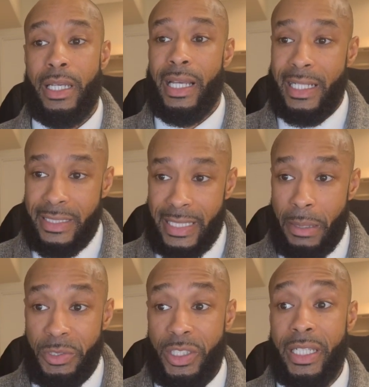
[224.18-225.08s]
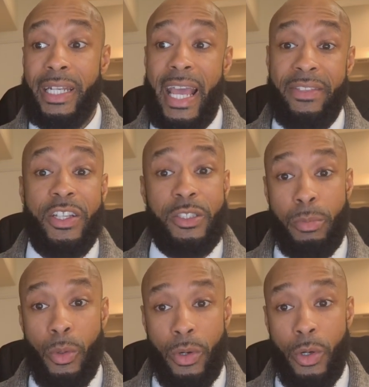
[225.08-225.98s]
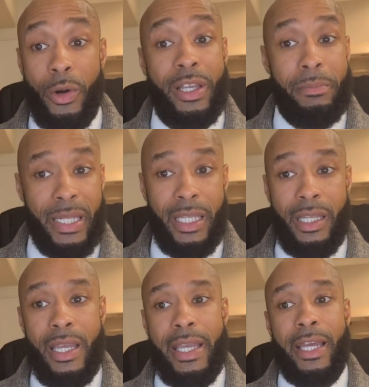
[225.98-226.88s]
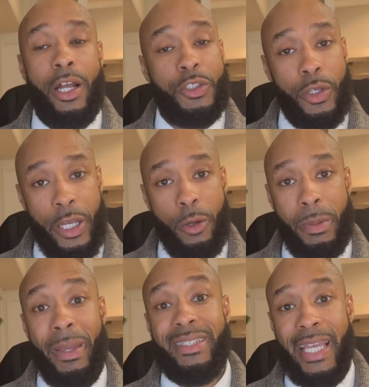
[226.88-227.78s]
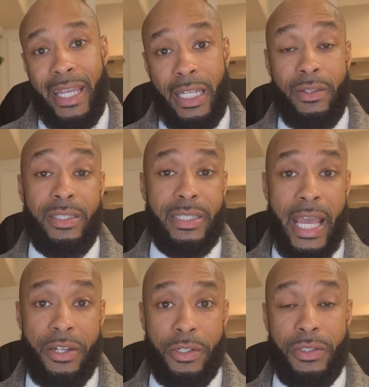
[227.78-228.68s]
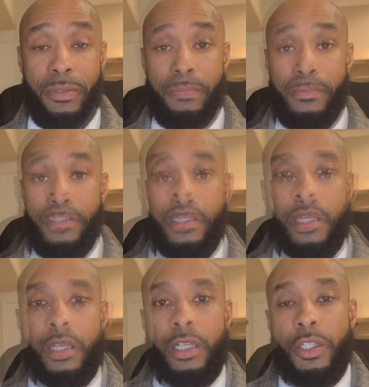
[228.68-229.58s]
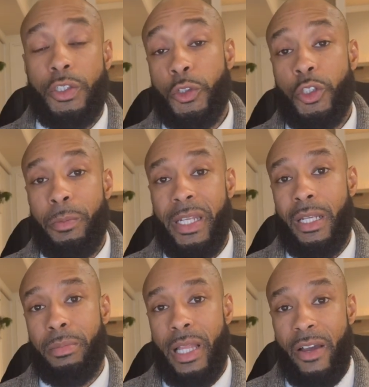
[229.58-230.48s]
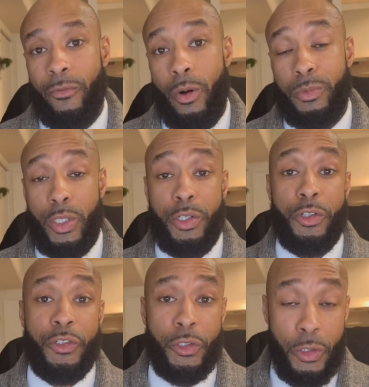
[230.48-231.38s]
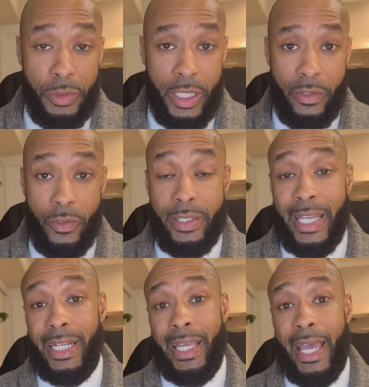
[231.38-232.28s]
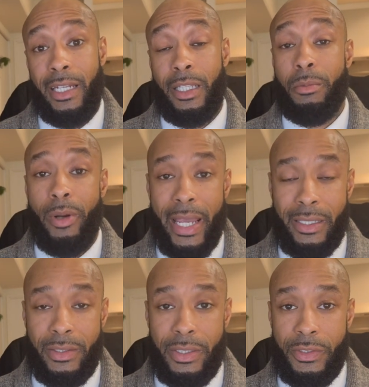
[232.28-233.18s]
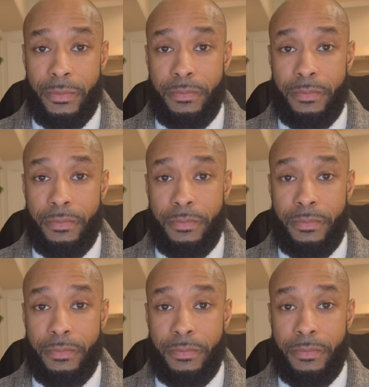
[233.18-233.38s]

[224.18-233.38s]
Establishing an ethics board or committee can also help in maintaining these standards. Social media platforms are under scrutiny for data handling practices.